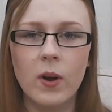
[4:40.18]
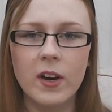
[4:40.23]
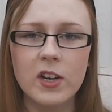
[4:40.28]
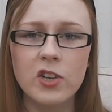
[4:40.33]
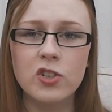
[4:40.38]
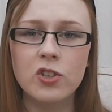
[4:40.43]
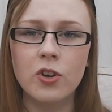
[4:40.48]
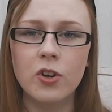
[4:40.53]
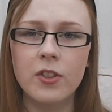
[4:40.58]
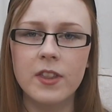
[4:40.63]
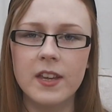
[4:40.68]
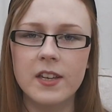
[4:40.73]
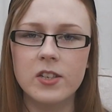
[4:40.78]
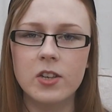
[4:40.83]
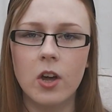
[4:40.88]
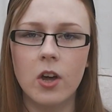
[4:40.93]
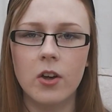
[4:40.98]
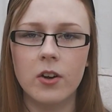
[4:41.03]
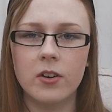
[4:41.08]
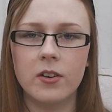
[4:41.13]
When I saw
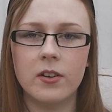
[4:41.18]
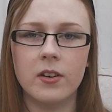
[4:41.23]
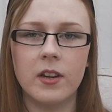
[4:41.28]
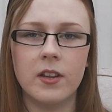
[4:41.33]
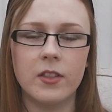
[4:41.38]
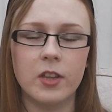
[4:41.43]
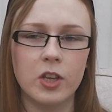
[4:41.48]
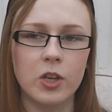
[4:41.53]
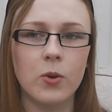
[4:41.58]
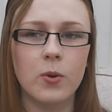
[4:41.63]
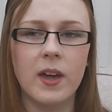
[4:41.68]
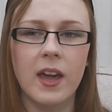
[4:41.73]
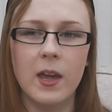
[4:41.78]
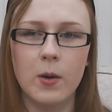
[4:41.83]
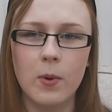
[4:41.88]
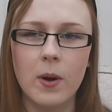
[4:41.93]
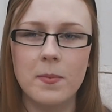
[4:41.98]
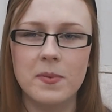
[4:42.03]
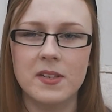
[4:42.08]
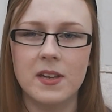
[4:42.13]
this on the
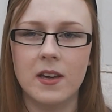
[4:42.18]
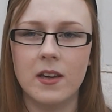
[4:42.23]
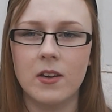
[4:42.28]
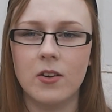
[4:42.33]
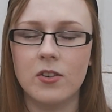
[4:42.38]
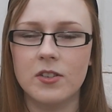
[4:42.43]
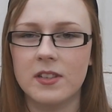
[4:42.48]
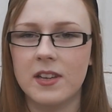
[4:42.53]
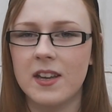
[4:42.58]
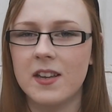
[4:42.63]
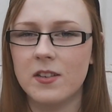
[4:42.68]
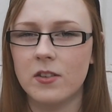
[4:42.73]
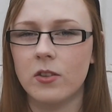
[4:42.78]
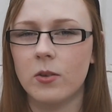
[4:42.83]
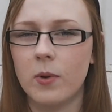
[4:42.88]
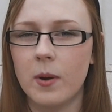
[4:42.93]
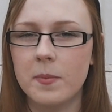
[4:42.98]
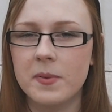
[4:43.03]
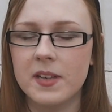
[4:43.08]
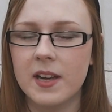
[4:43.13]
UK website, because it is on
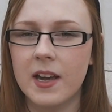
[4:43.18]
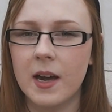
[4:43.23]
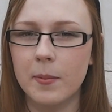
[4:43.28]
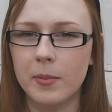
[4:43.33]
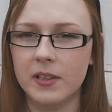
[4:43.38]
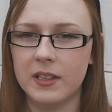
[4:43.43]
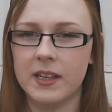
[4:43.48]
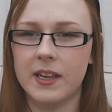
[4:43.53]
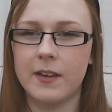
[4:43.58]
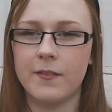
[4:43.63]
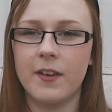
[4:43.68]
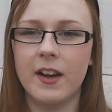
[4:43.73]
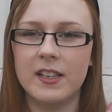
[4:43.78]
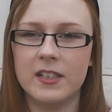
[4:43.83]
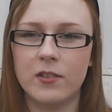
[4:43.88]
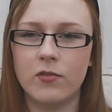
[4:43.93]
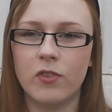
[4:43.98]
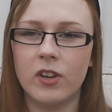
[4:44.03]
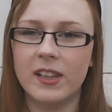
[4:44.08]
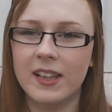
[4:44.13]
the website I believe, I
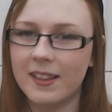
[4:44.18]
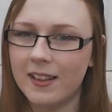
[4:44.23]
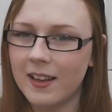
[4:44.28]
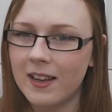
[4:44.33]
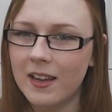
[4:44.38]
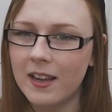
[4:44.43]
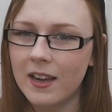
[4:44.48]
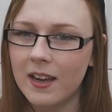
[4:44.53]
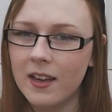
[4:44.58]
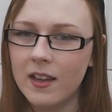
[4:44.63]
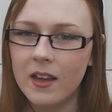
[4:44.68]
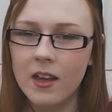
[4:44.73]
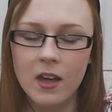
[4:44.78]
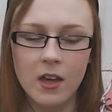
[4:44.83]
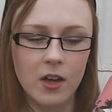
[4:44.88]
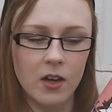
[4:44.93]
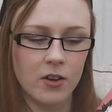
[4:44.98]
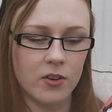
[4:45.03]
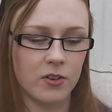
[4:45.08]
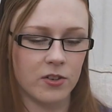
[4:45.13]
didn't really like it
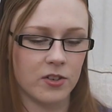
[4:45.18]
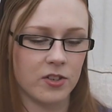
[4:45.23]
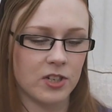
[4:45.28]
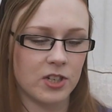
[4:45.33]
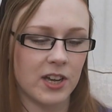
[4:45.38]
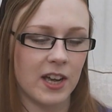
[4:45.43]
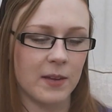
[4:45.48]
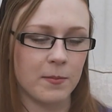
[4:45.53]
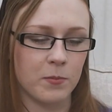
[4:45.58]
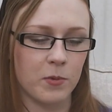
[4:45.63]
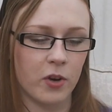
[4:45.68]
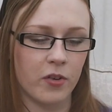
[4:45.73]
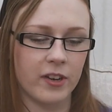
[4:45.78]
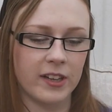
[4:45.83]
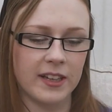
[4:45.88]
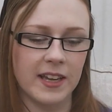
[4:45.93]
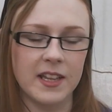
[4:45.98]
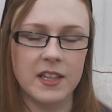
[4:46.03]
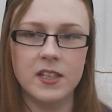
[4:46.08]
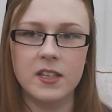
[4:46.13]
because I'm not
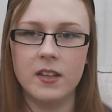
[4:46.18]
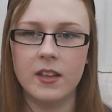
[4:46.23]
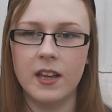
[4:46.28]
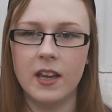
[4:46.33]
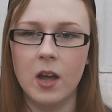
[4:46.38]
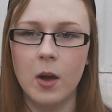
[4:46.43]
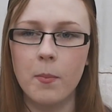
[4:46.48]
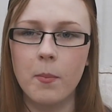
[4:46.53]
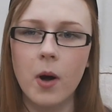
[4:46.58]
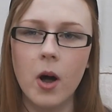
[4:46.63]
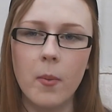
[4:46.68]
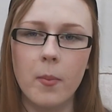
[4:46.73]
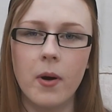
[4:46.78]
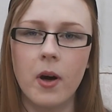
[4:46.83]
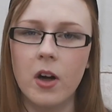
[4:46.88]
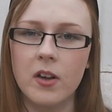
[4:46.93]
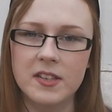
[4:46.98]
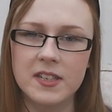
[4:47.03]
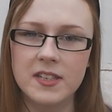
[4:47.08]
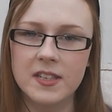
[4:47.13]
really into like a
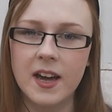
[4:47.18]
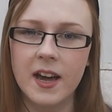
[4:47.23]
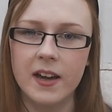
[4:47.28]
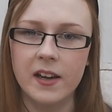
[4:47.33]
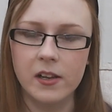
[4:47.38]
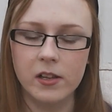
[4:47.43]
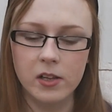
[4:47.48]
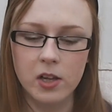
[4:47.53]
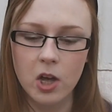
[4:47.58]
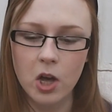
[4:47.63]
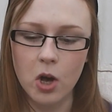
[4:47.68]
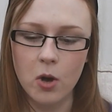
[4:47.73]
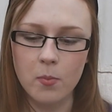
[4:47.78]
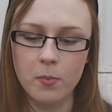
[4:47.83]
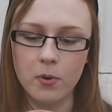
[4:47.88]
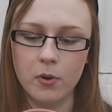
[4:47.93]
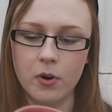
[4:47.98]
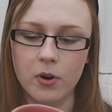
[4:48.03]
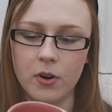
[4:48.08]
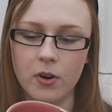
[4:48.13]
pop art style,
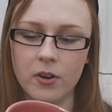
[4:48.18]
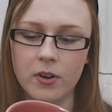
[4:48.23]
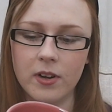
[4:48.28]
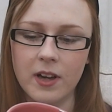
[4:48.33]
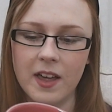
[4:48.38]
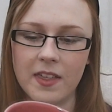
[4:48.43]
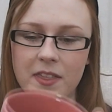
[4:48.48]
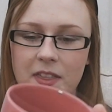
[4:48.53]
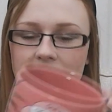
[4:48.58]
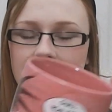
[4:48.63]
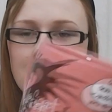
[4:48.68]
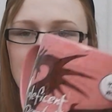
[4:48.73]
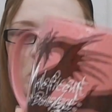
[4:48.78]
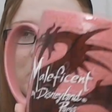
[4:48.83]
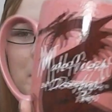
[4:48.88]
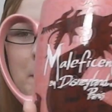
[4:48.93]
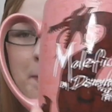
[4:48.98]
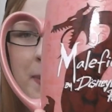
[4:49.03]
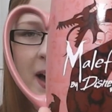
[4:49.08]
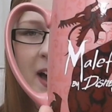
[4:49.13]
but I think it
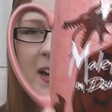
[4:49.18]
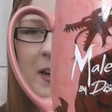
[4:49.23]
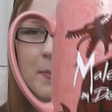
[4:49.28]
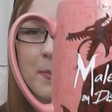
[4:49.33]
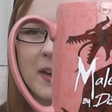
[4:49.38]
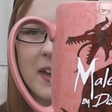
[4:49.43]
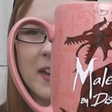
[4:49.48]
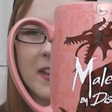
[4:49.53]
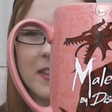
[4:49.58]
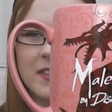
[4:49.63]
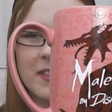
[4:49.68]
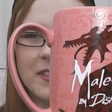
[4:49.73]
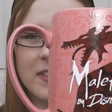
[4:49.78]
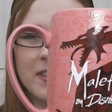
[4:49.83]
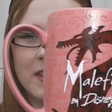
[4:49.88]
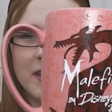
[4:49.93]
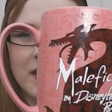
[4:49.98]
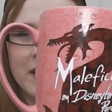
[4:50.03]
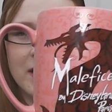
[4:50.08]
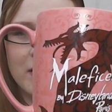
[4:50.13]
was the back bit
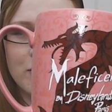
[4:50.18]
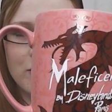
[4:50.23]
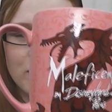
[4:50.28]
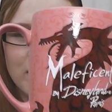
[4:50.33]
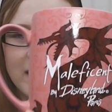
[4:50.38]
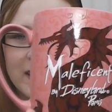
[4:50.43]
that